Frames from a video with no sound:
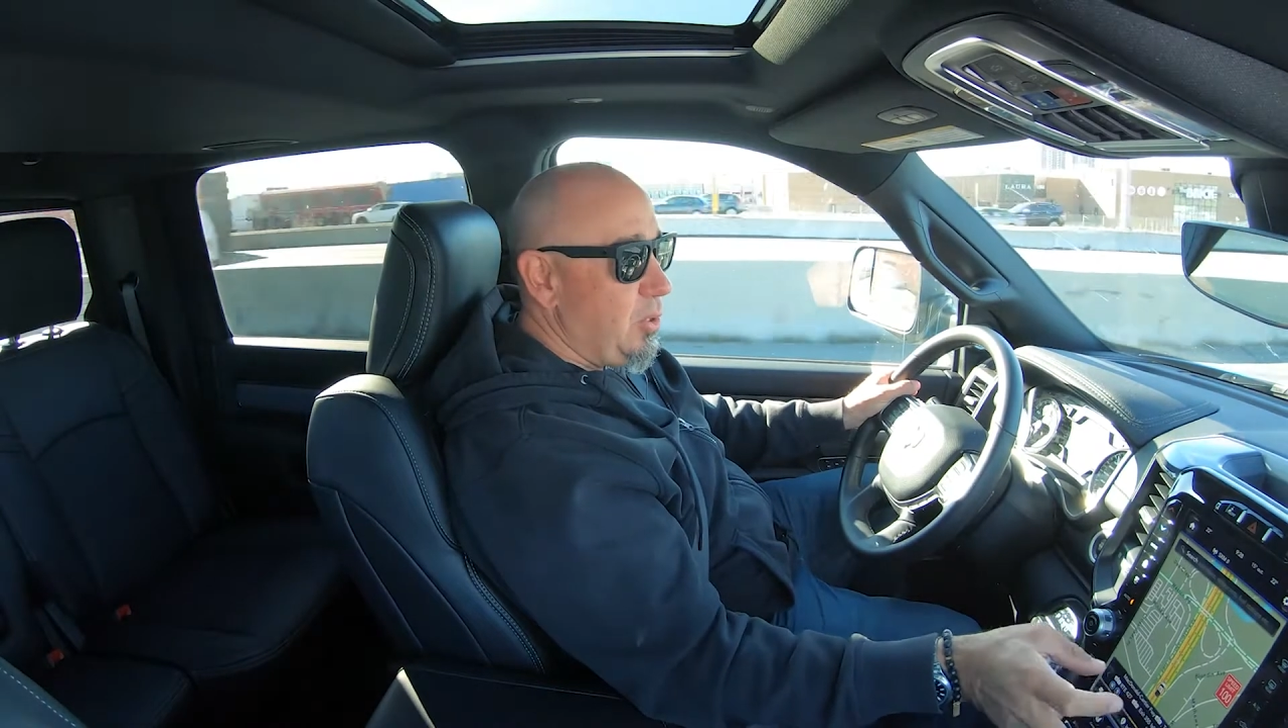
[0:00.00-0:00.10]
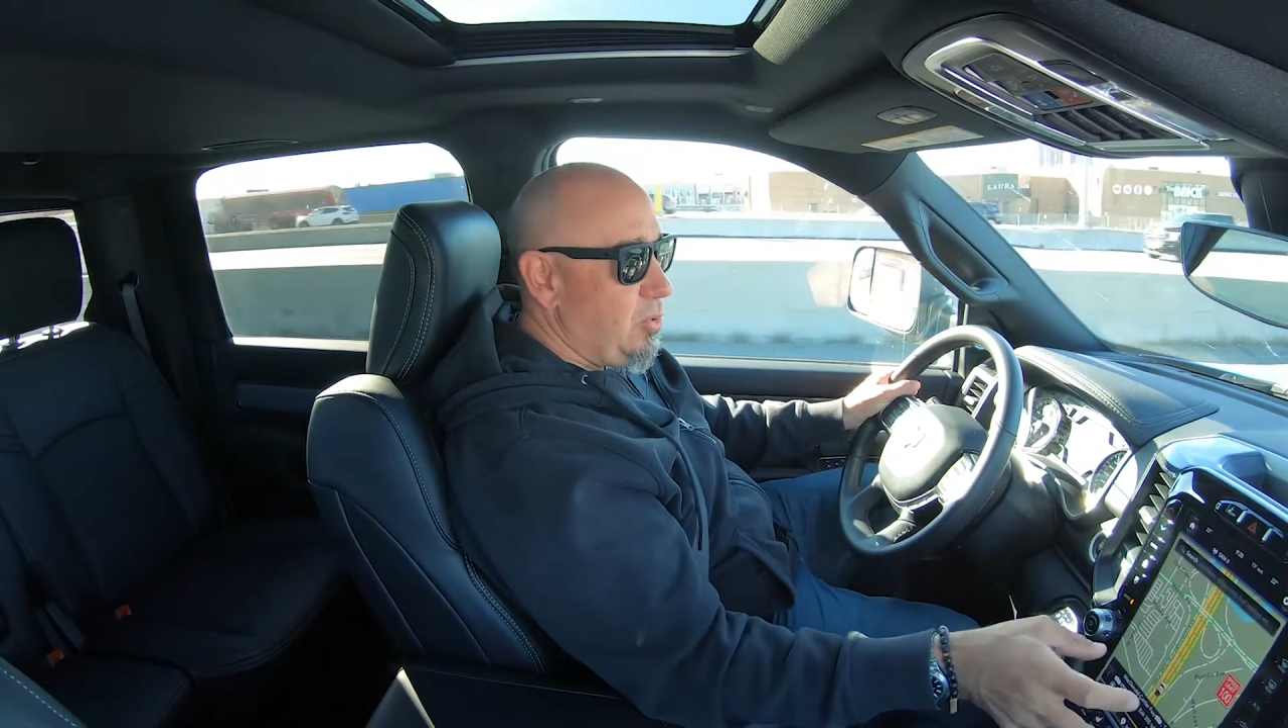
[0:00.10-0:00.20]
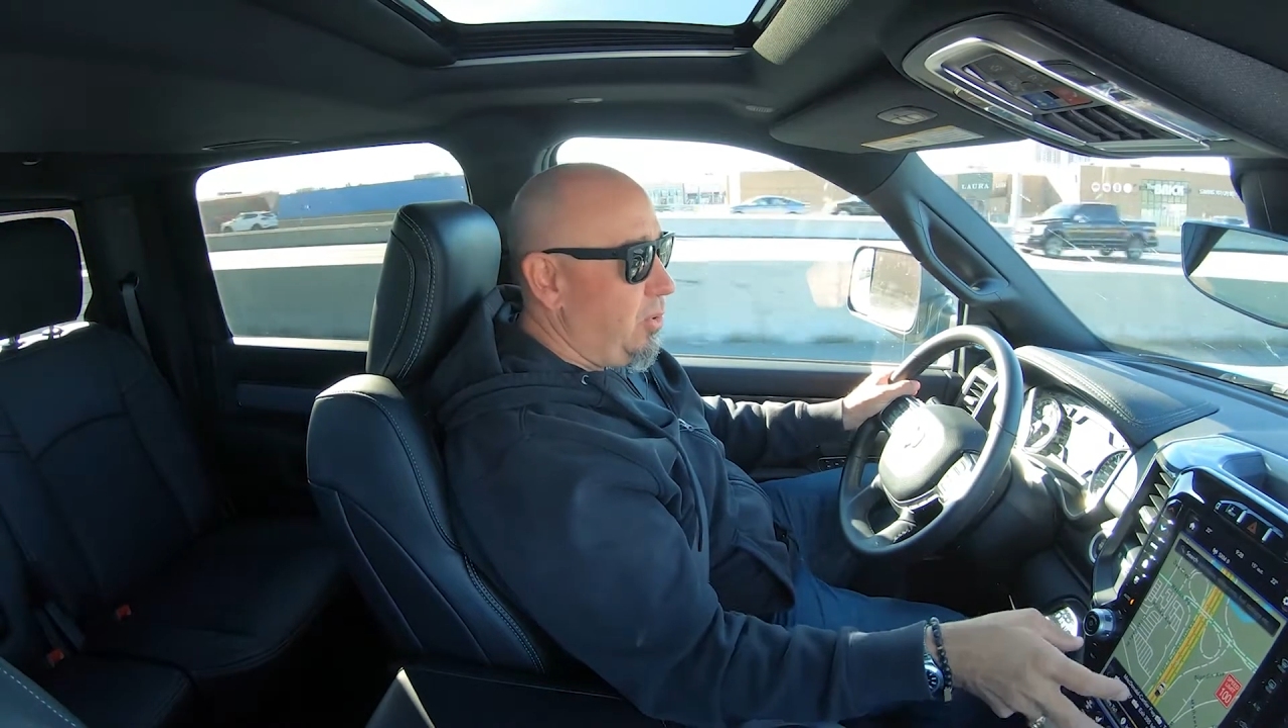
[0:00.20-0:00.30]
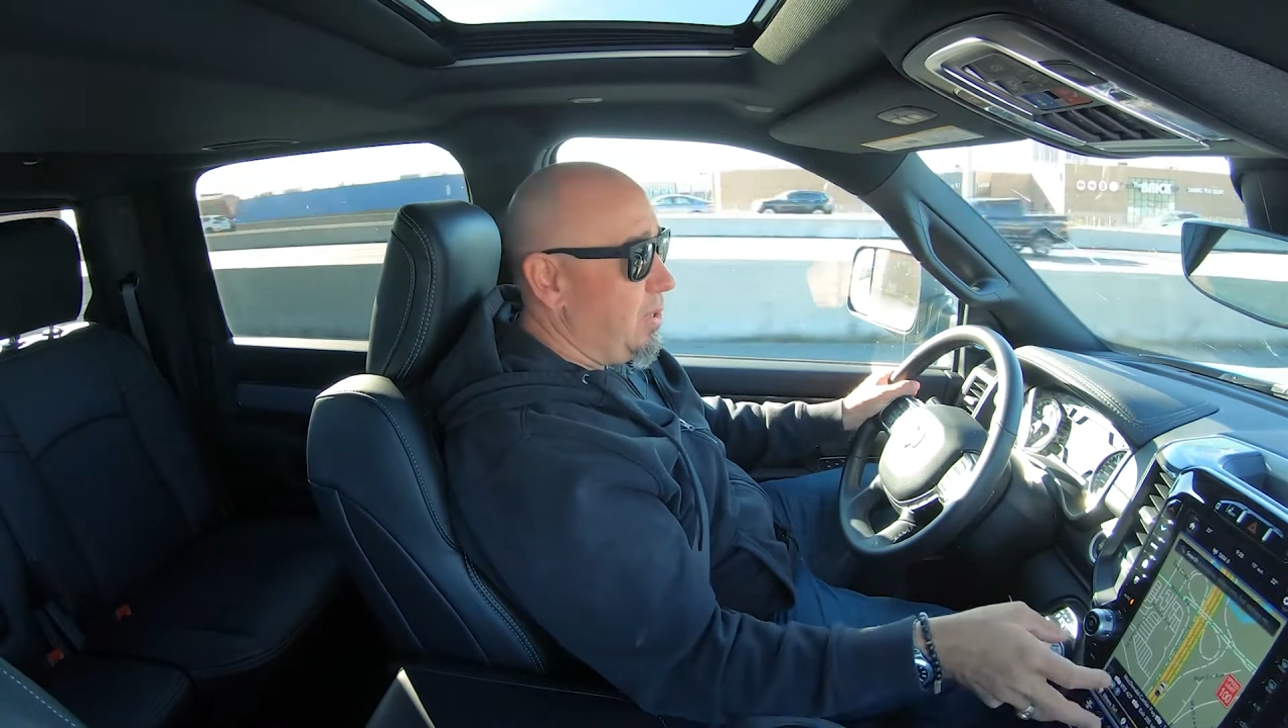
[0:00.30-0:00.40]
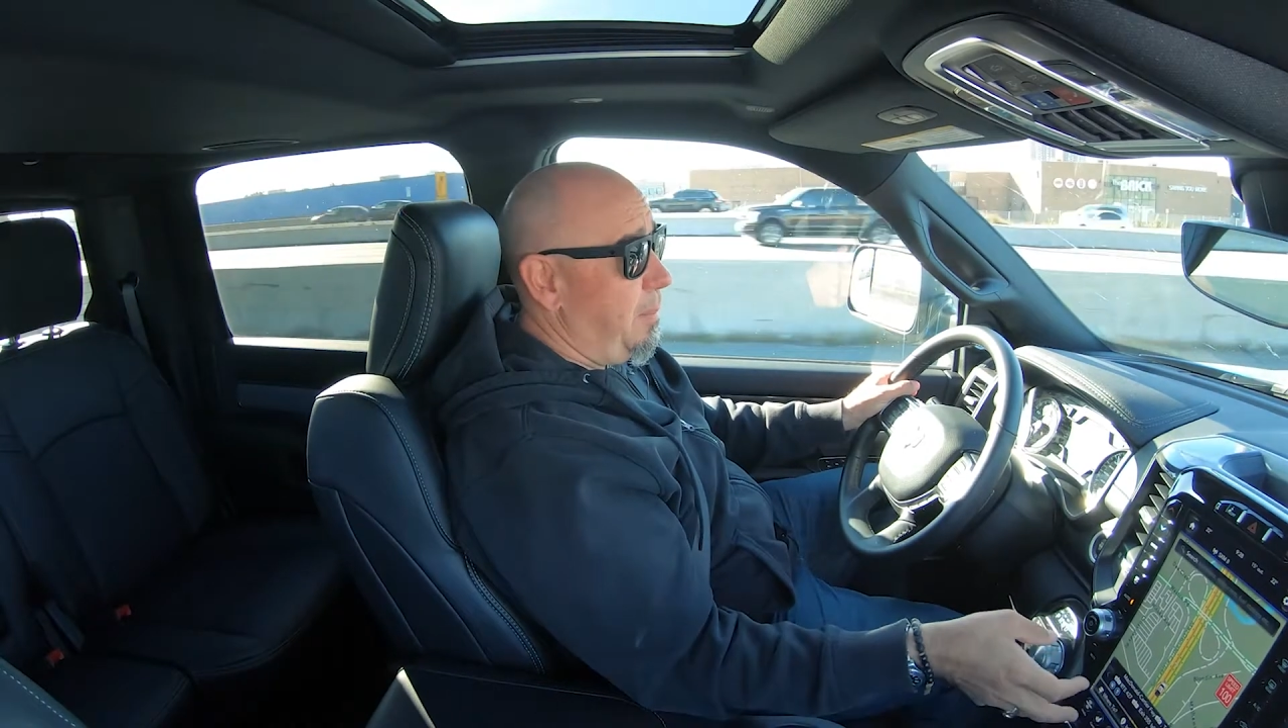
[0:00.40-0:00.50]

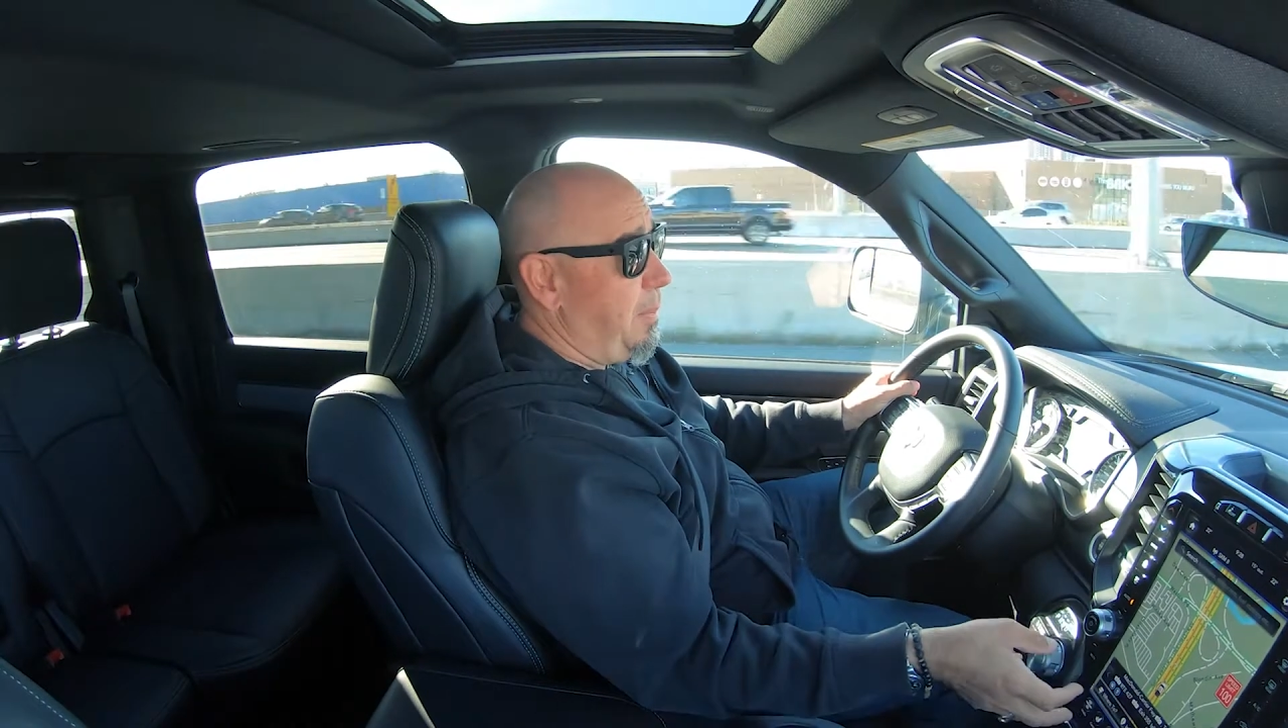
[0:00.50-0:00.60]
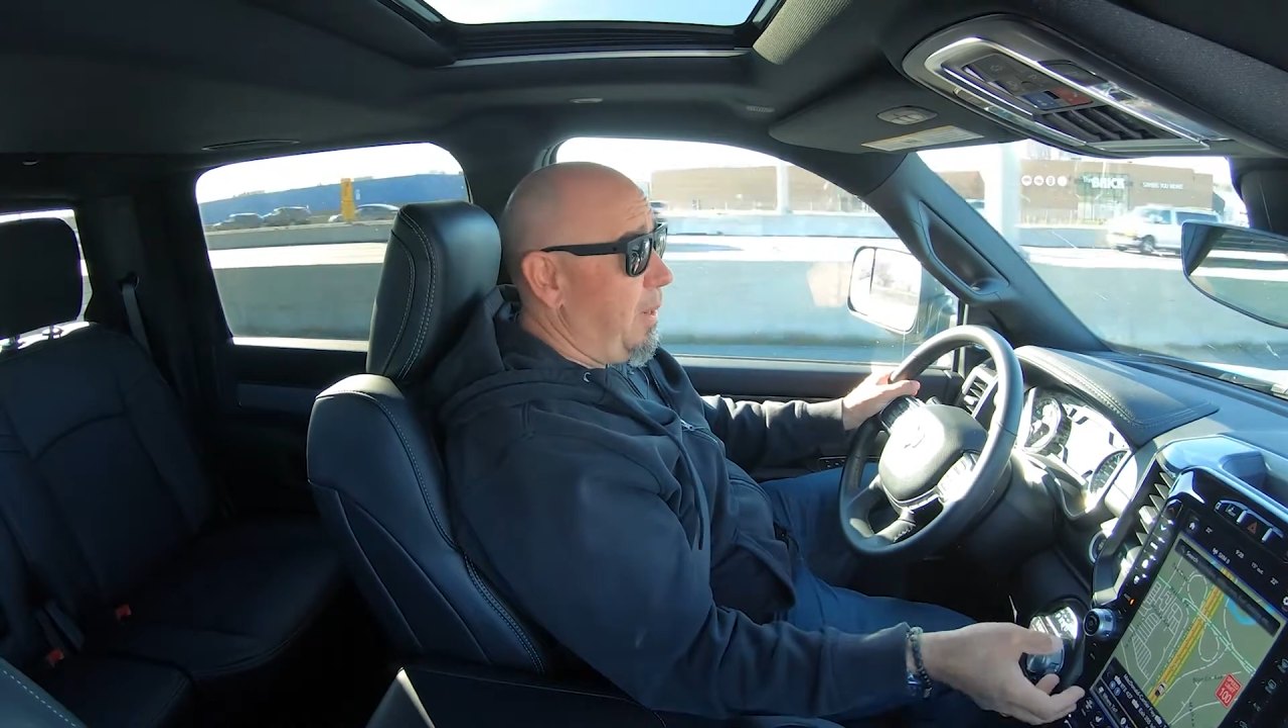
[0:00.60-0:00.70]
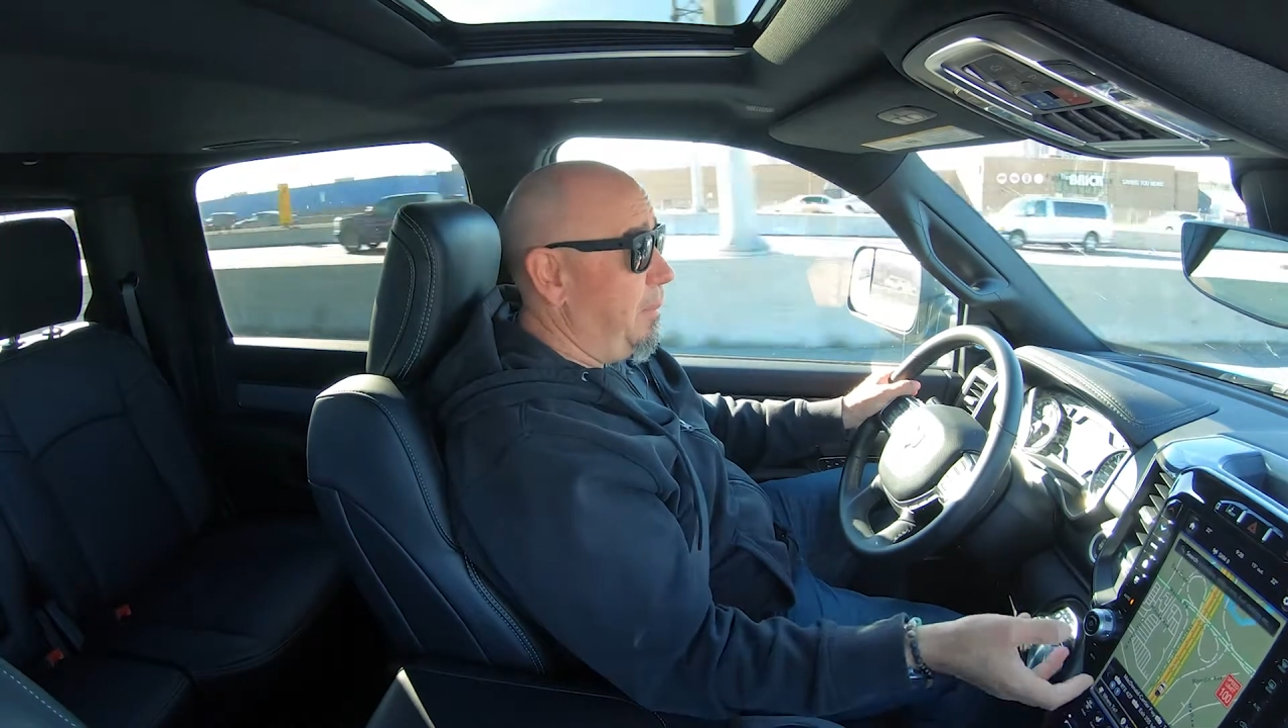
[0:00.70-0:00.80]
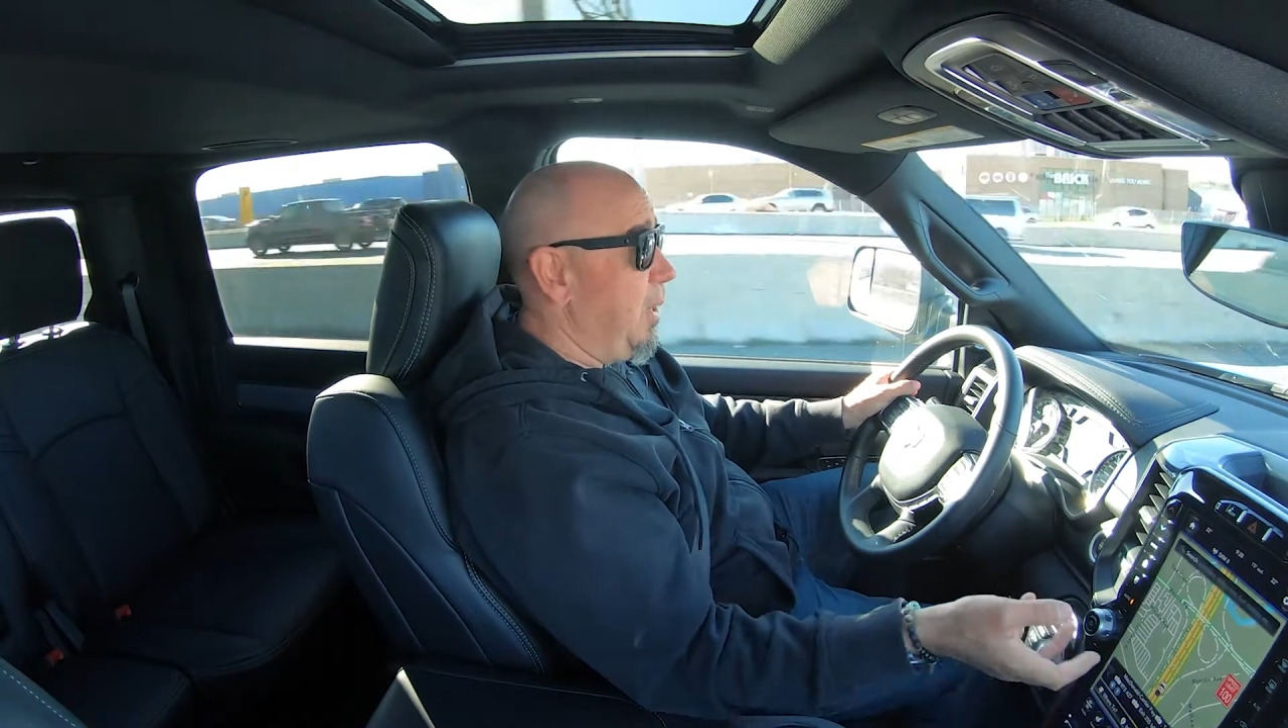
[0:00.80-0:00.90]
controls on the bottom.